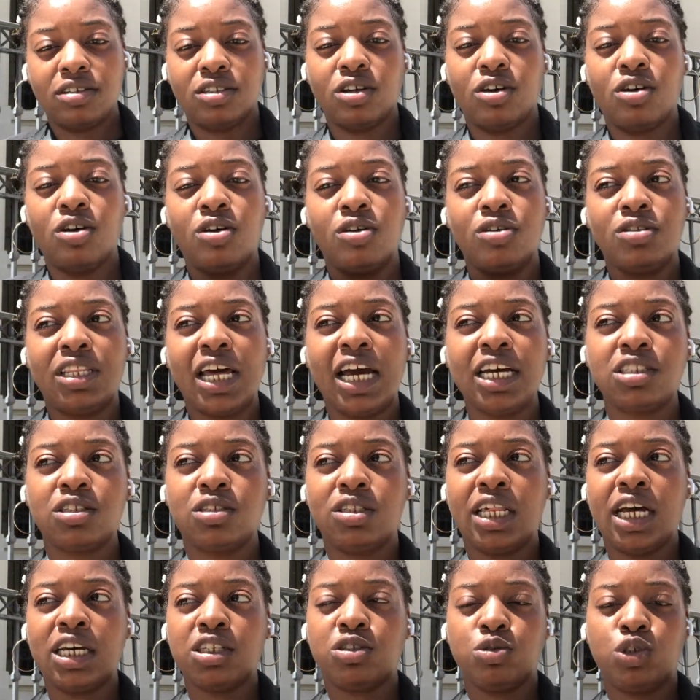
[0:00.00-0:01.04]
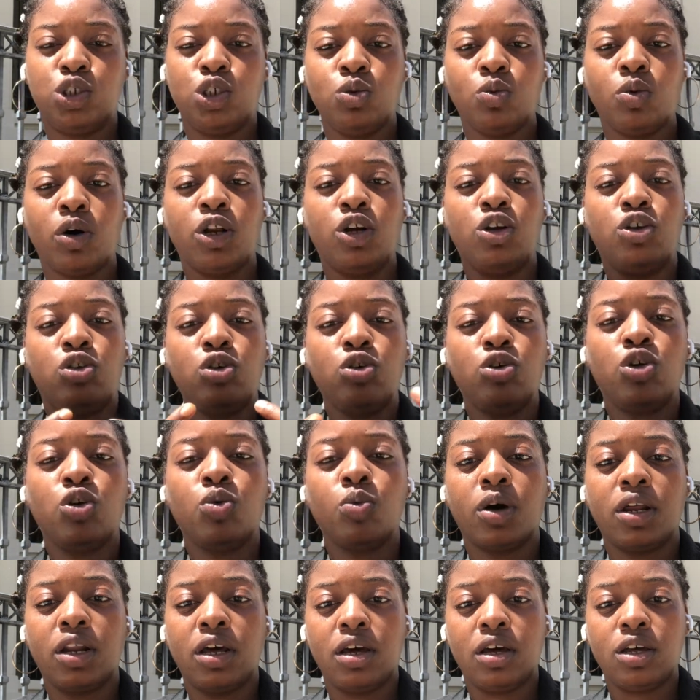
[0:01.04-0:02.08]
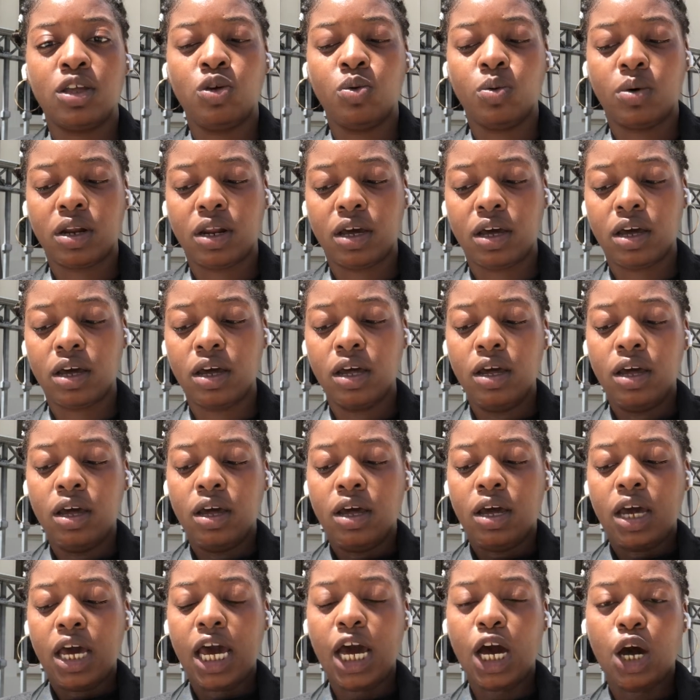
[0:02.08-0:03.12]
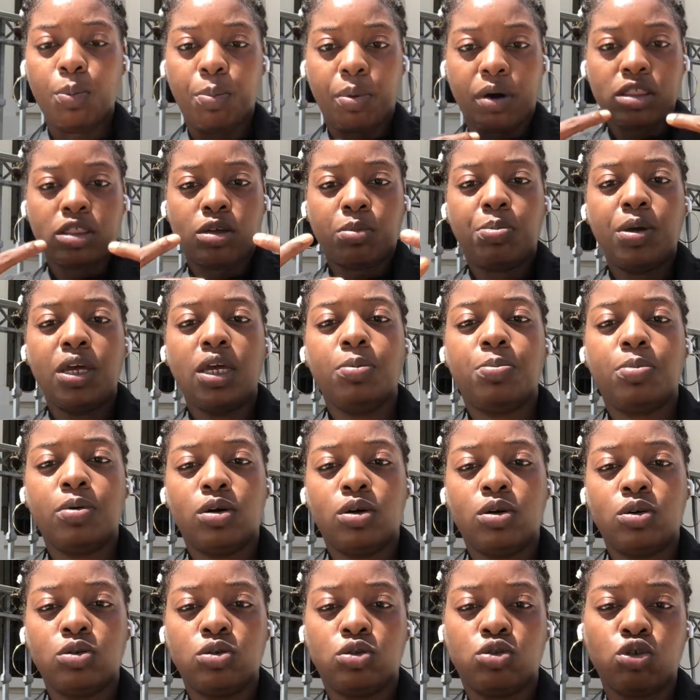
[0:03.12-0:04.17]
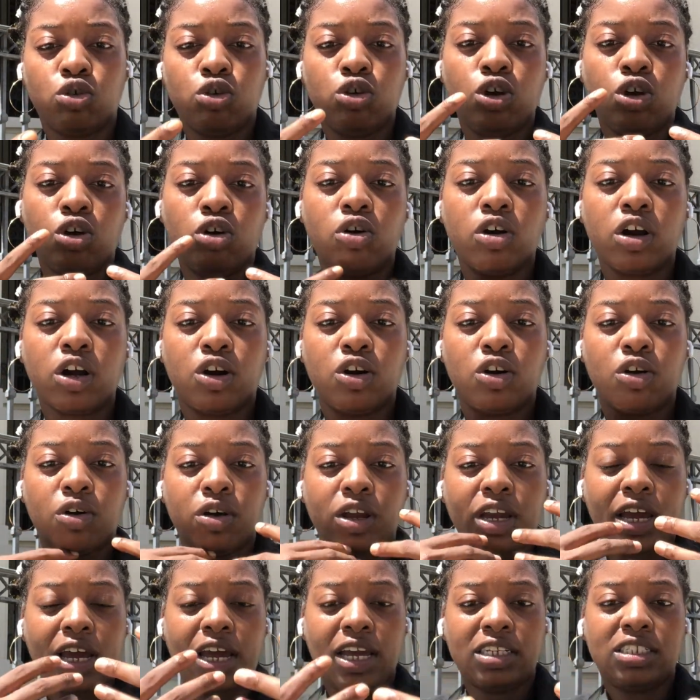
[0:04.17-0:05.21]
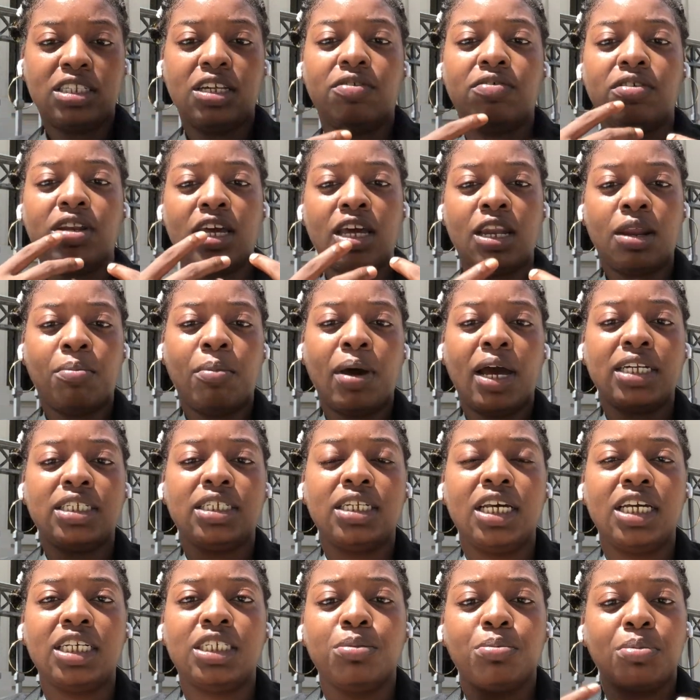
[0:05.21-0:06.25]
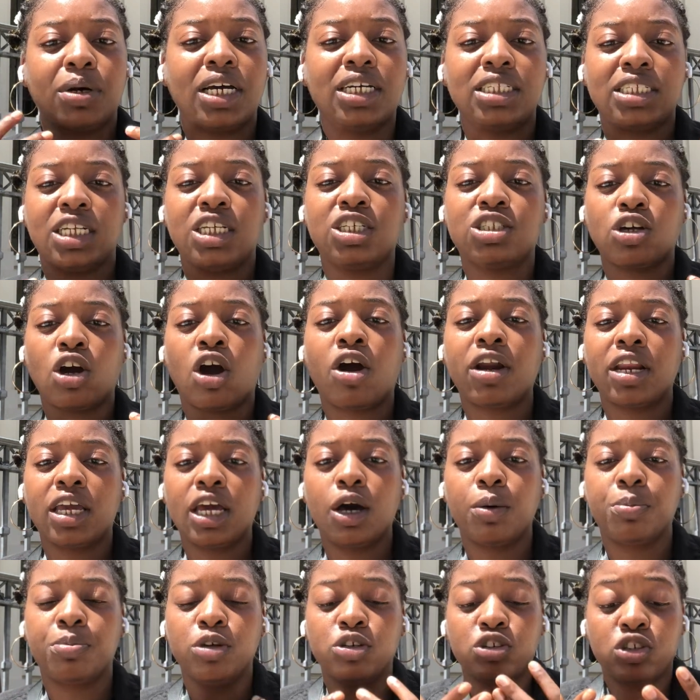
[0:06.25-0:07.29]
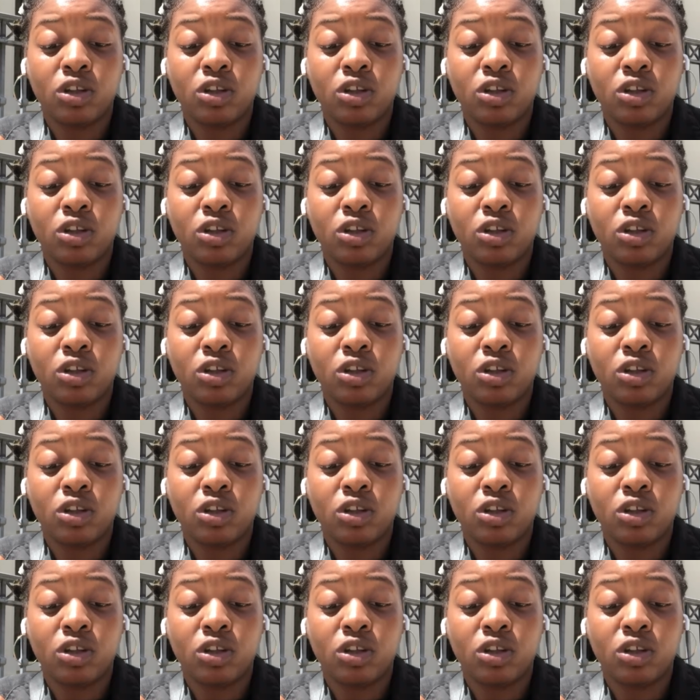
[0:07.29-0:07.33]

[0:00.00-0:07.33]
So that's what you want to do. You want to help other people through your creativity and imagination because it has already helped you.